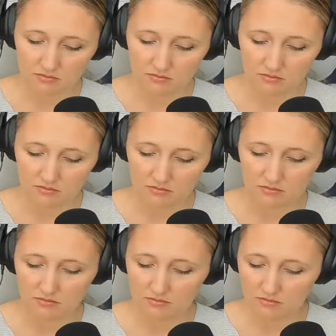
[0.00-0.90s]

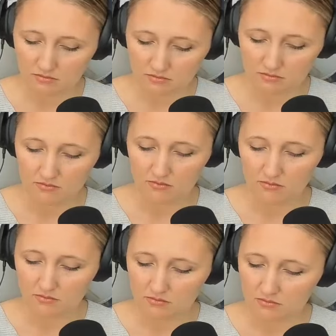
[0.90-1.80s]

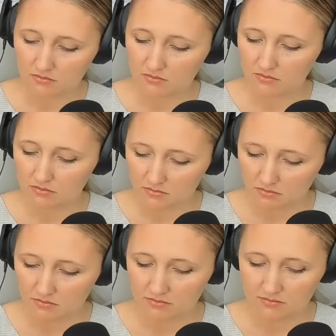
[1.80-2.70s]

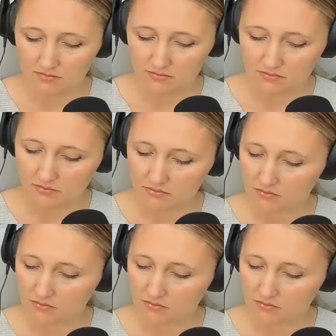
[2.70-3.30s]
The person shown says nothing.